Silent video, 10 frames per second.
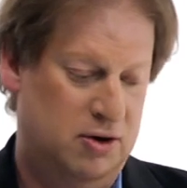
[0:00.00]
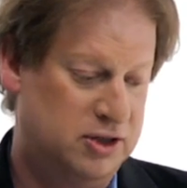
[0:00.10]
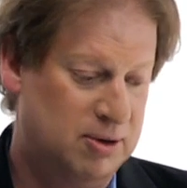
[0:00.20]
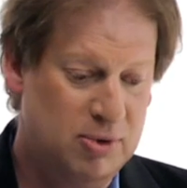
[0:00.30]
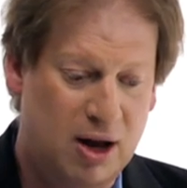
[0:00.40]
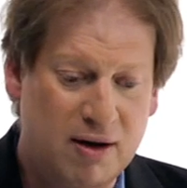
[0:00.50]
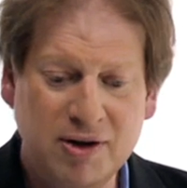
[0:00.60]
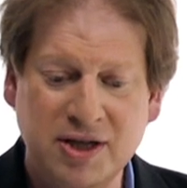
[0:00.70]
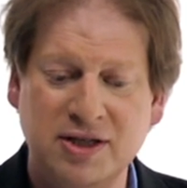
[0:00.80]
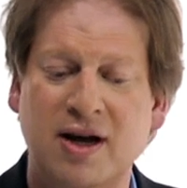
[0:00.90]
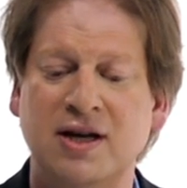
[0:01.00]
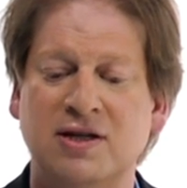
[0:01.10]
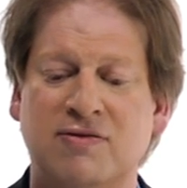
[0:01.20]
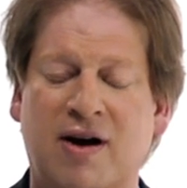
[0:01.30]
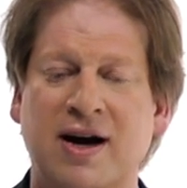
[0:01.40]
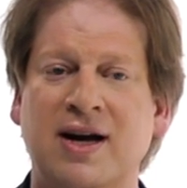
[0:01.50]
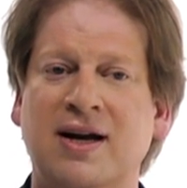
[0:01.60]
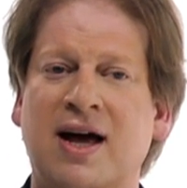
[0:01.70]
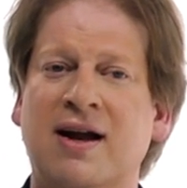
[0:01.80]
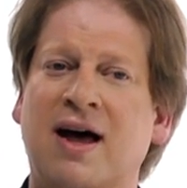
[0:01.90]
There's some lovely studies finding
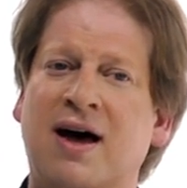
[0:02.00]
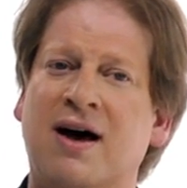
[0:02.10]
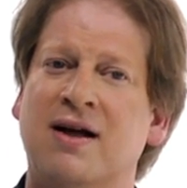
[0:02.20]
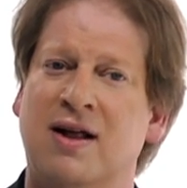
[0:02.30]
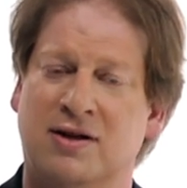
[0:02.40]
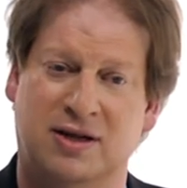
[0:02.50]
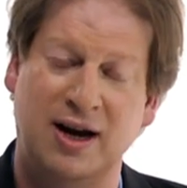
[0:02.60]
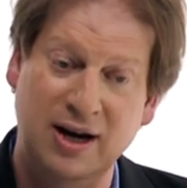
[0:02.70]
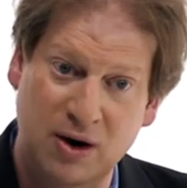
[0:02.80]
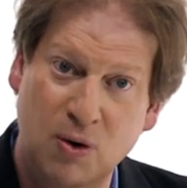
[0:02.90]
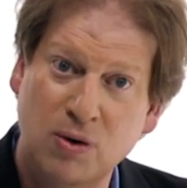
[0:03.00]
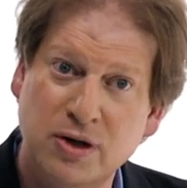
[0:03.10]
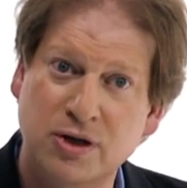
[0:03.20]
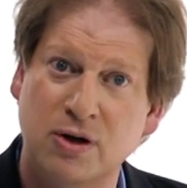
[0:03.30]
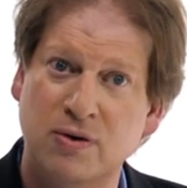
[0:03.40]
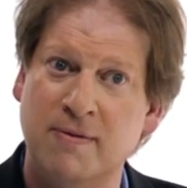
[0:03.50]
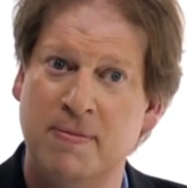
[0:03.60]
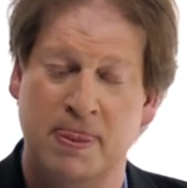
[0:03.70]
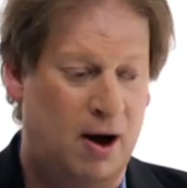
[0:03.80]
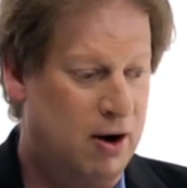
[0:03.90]
that uh, slightly older children
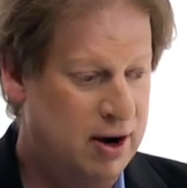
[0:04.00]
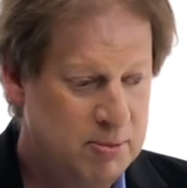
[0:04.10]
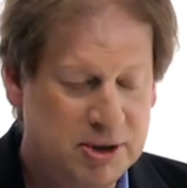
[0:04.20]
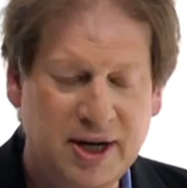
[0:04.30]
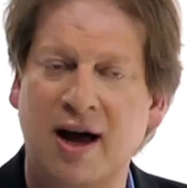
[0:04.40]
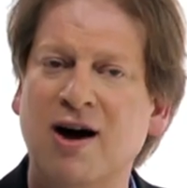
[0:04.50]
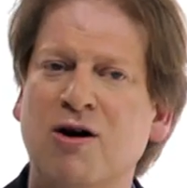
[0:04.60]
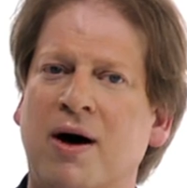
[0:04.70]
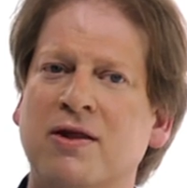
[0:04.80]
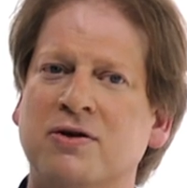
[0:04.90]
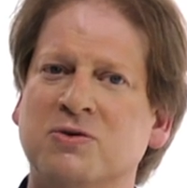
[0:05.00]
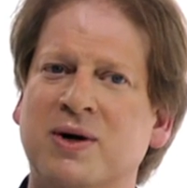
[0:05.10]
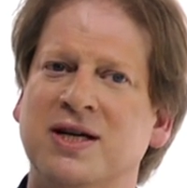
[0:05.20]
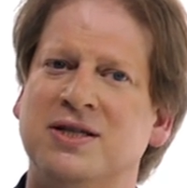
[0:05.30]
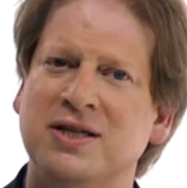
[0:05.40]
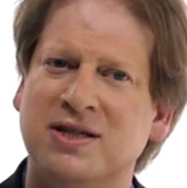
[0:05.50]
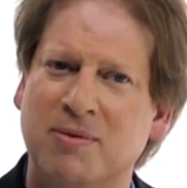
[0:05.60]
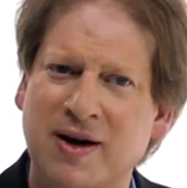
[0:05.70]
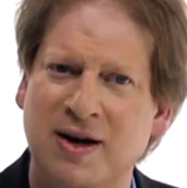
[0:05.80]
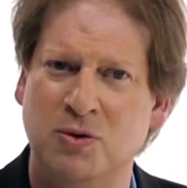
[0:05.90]
are able to help others when they see
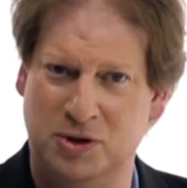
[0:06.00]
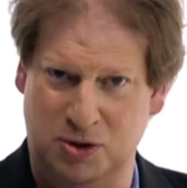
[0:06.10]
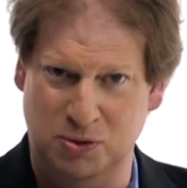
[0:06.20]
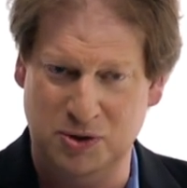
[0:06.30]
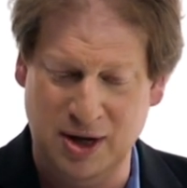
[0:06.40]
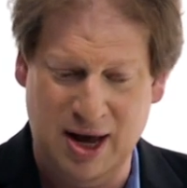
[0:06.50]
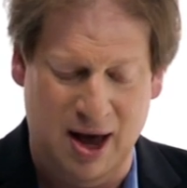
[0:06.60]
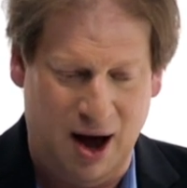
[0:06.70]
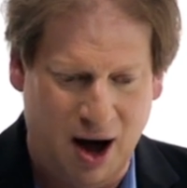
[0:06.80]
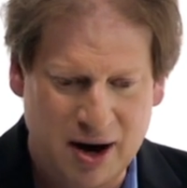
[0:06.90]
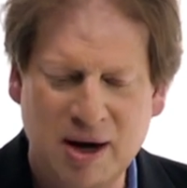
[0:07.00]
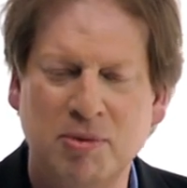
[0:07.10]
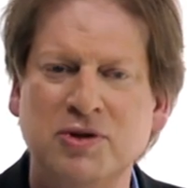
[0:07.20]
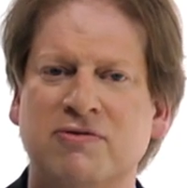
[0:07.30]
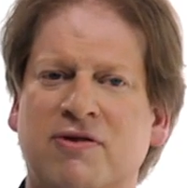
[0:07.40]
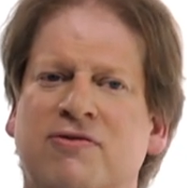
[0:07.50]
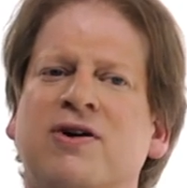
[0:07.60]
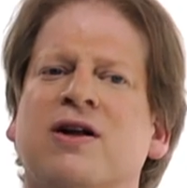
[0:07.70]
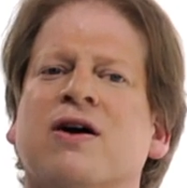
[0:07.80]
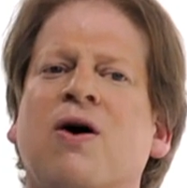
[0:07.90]
somebody who's, who's unable to
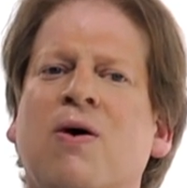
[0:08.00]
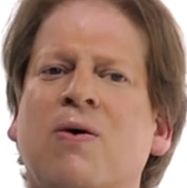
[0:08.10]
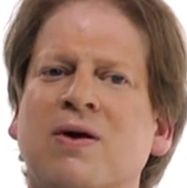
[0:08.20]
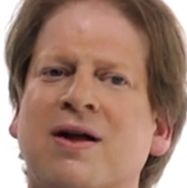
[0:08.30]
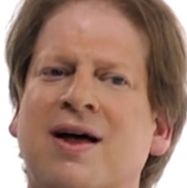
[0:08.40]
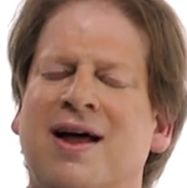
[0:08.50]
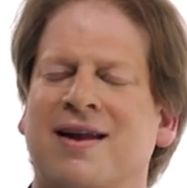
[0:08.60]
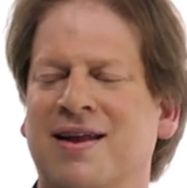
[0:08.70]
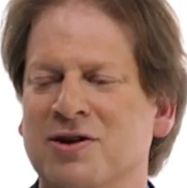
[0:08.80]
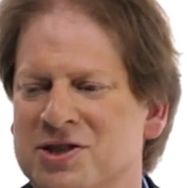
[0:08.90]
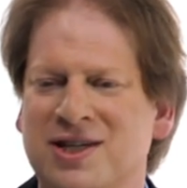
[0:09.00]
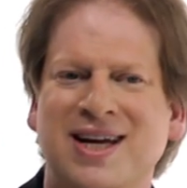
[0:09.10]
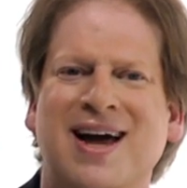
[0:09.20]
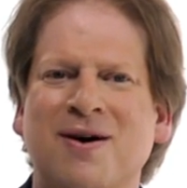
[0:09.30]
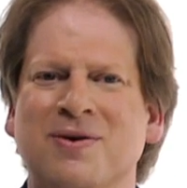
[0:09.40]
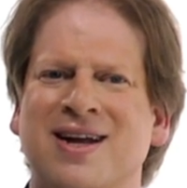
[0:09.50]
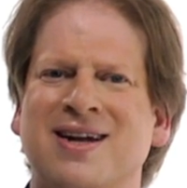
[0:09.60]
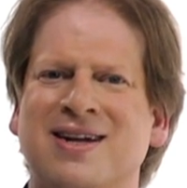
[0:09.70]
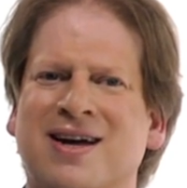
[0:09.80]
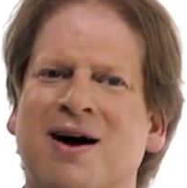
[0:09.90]
fulfill a goal they'll seek out
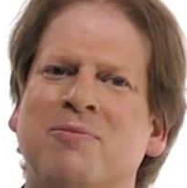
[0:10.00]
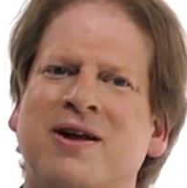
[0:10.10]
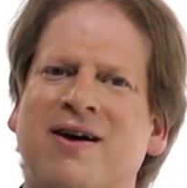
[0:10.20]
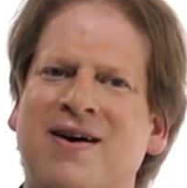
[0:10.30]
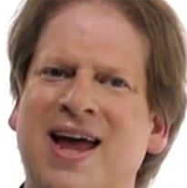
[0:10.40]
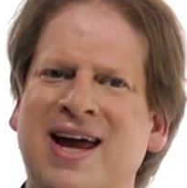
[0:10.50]
to come to their